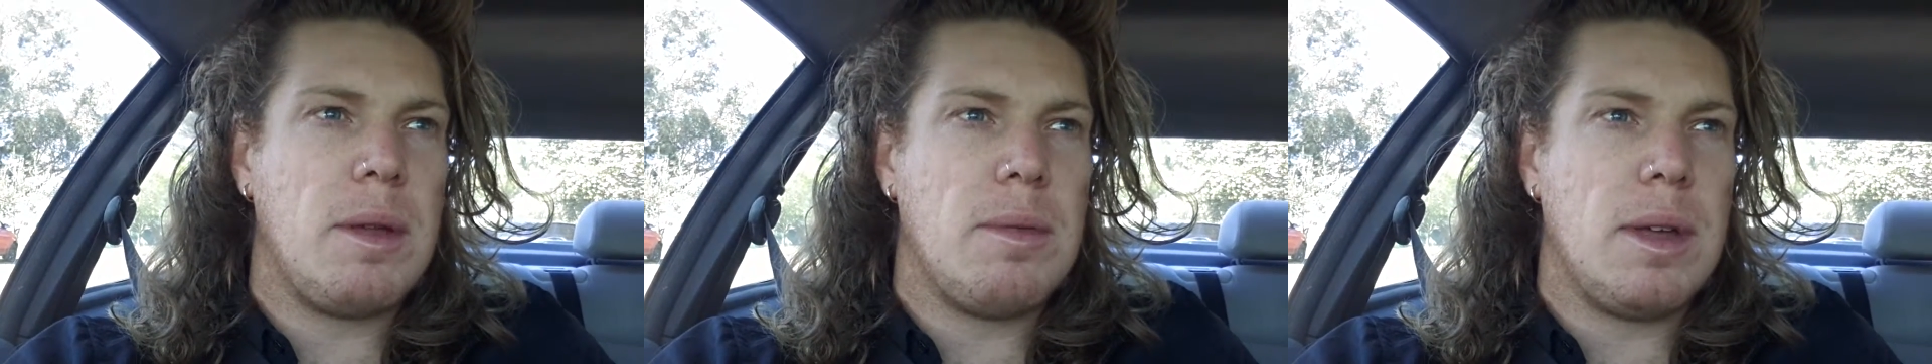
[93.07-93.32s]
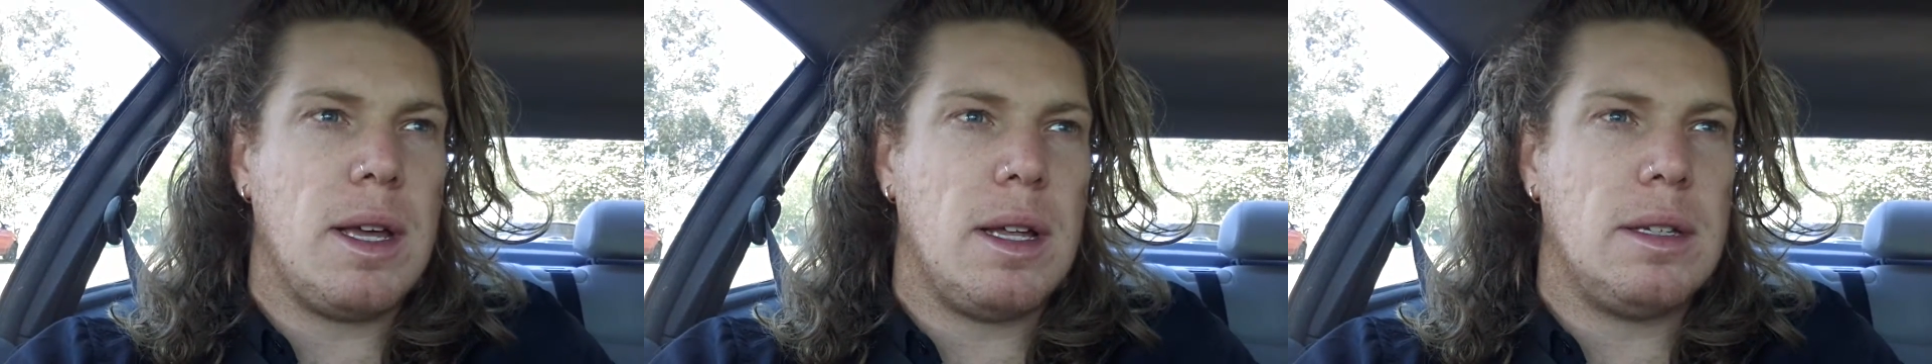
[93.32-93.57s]

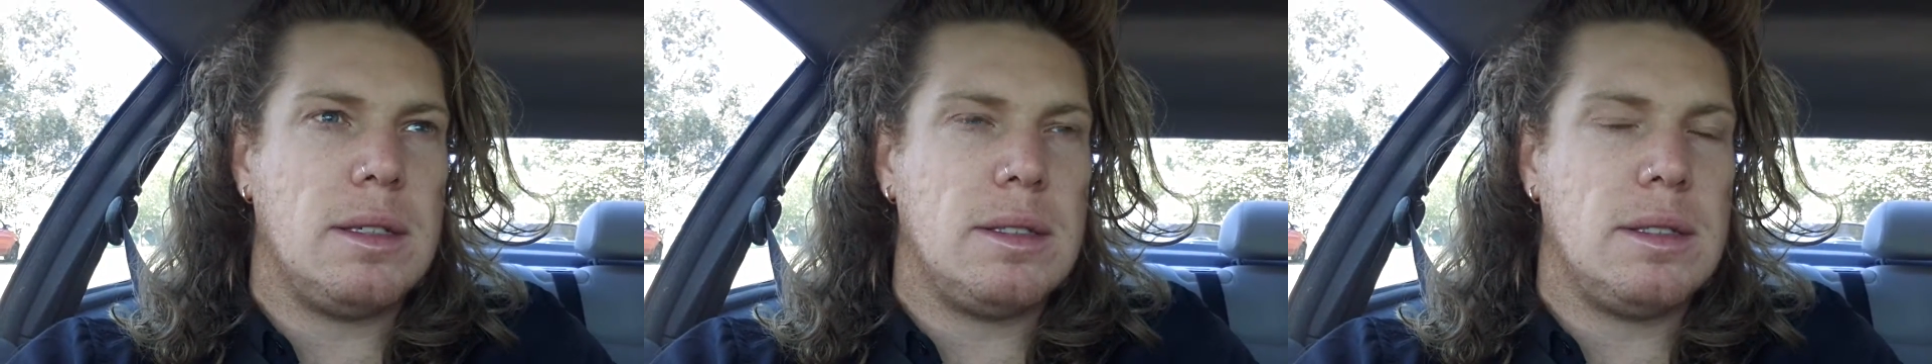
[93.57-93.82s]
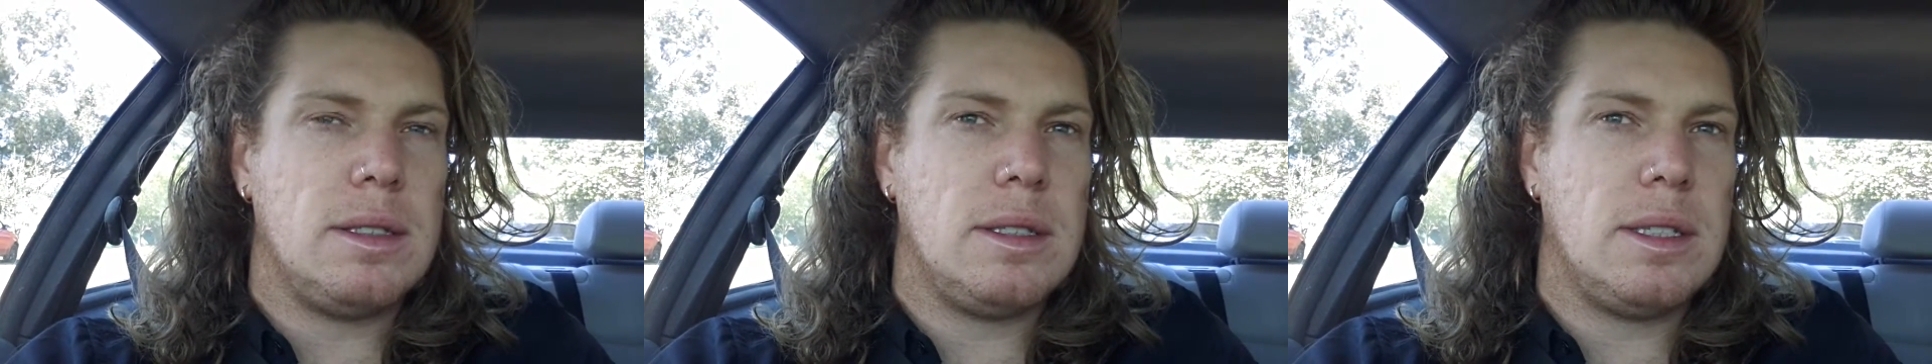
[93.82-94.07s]
about
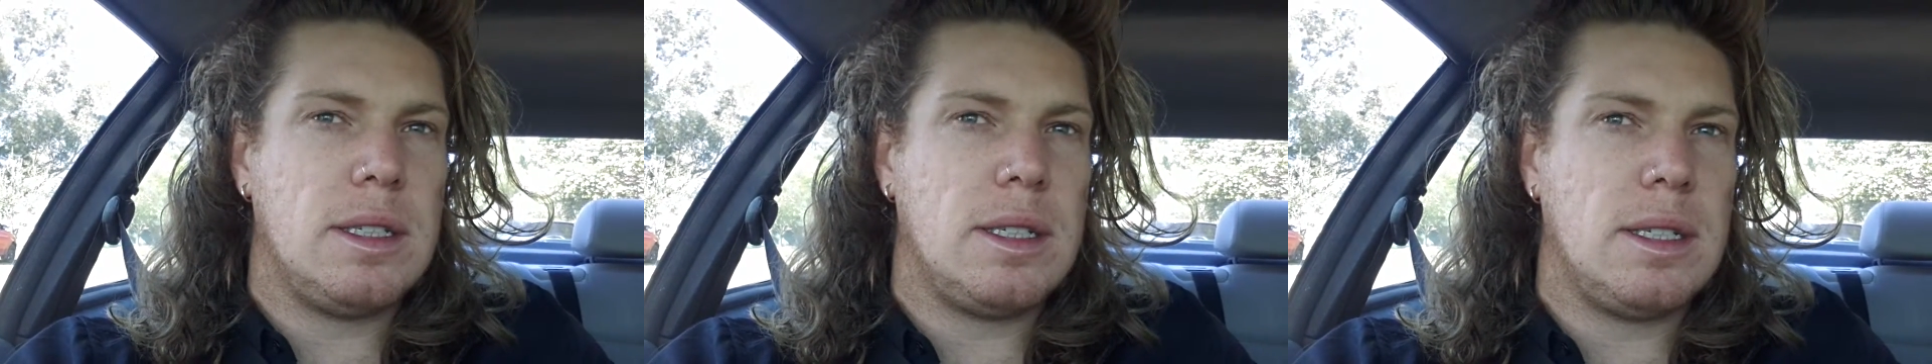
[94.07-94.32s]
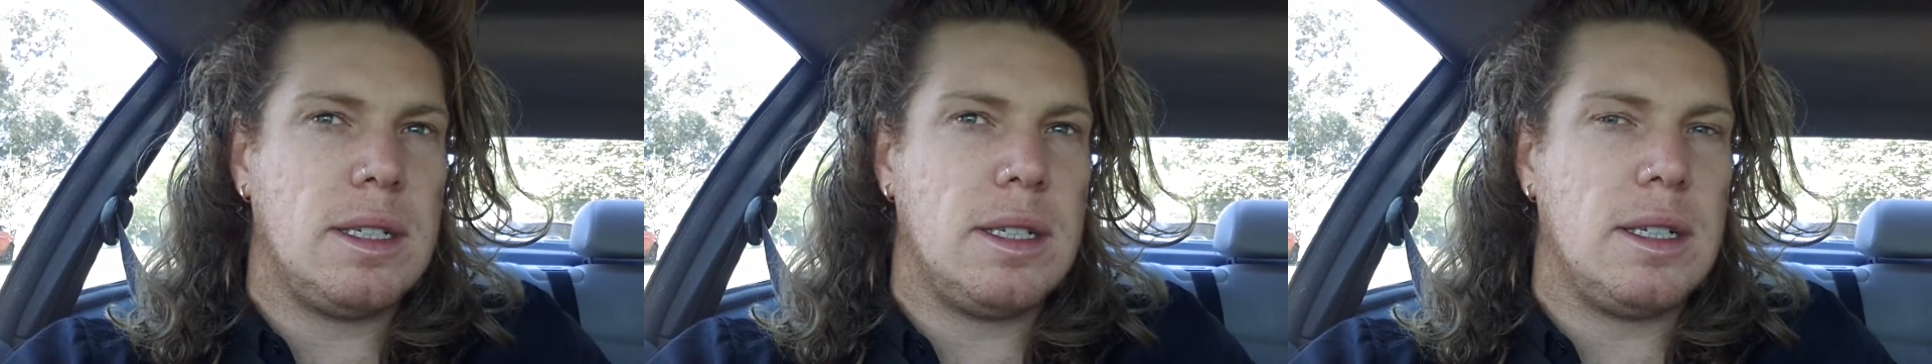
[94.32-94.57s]

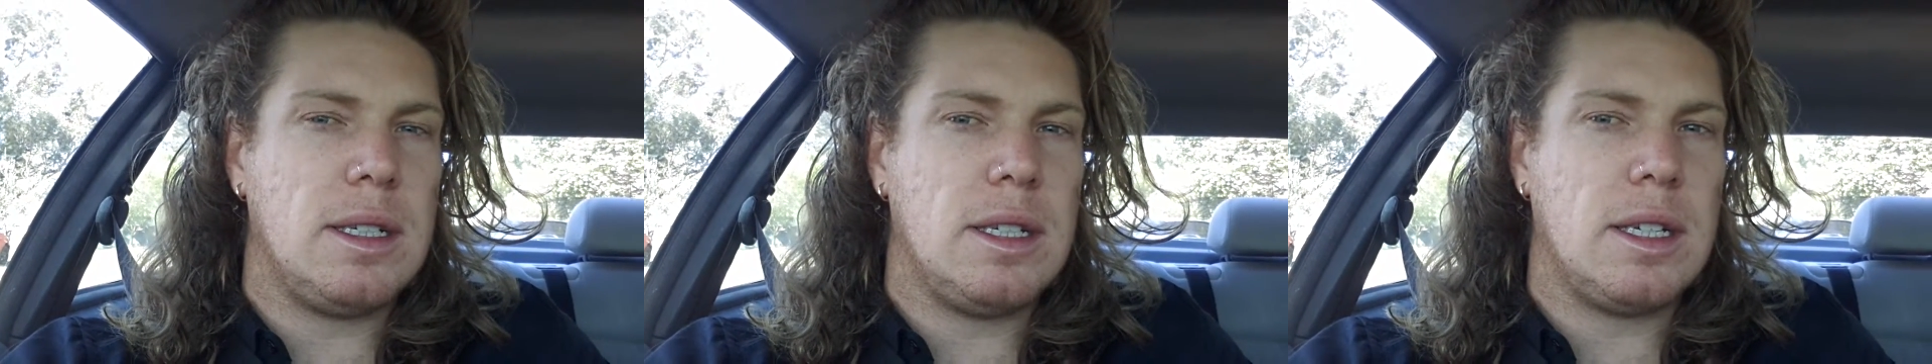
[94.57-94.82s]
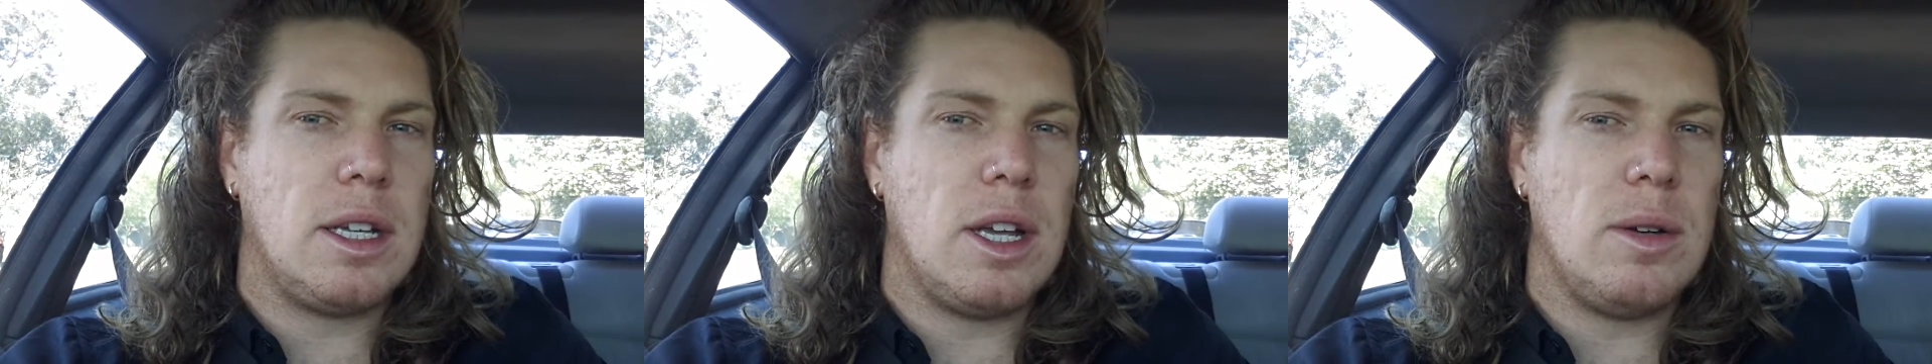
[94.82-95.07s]
that uh,
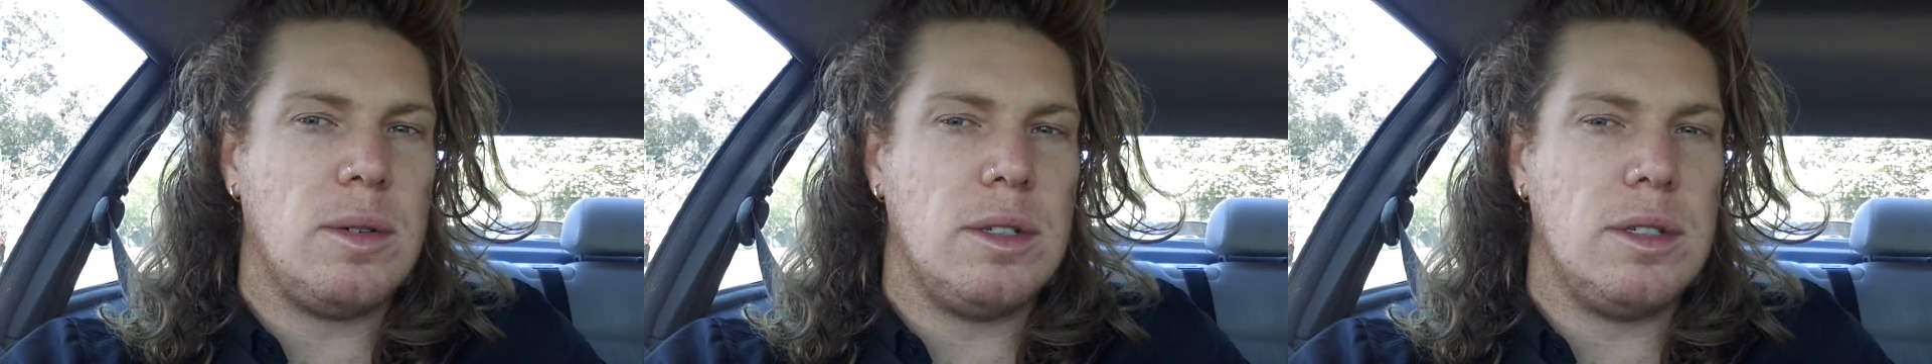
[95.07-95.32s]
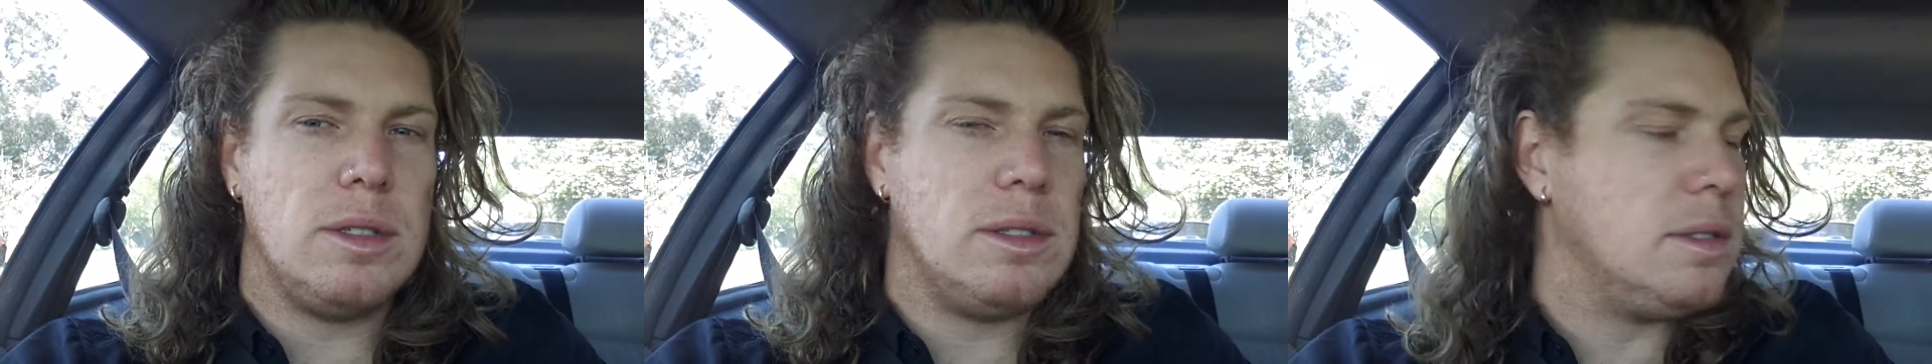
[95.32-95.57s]
that are
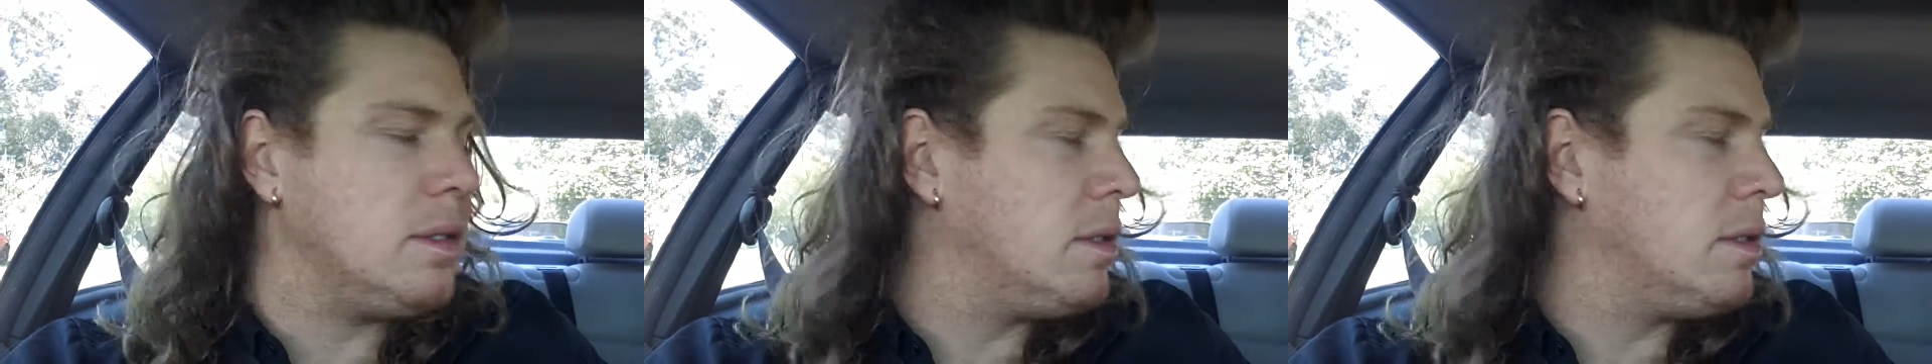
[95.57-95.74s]
going on.